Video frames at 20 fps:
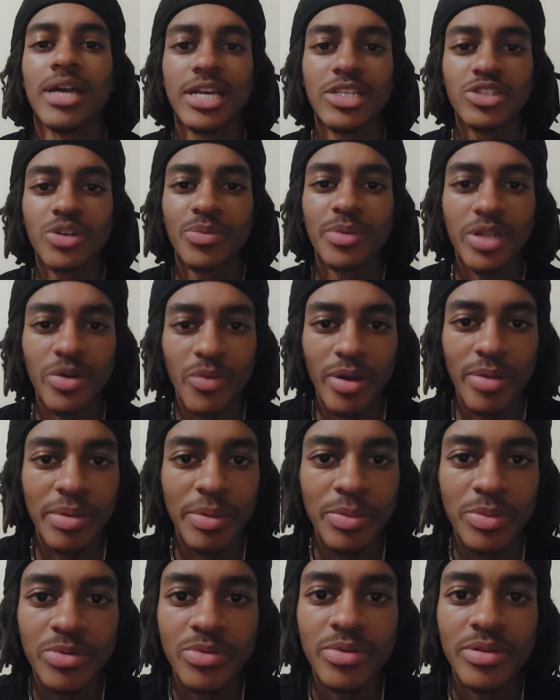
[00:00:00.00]
I, so many white
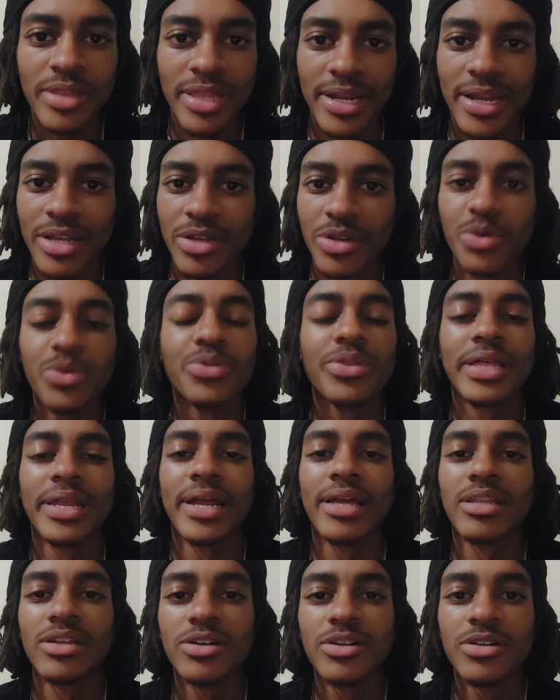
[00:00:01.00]
people that I know that
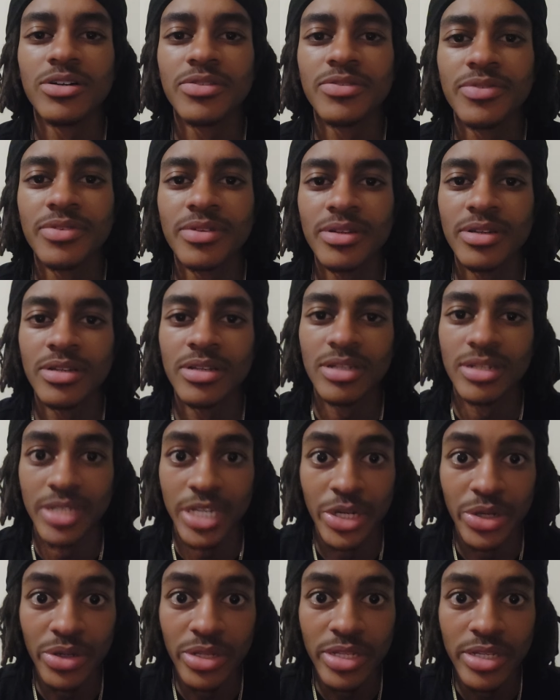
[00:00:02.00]
I love
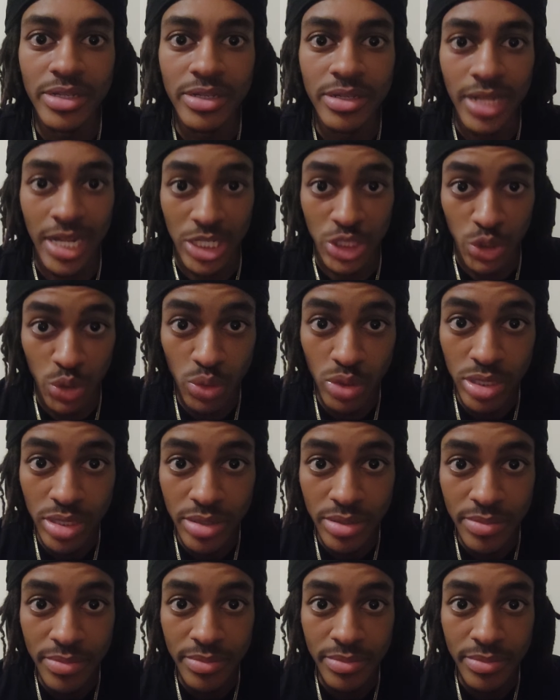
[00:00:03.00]
dearly, like truly.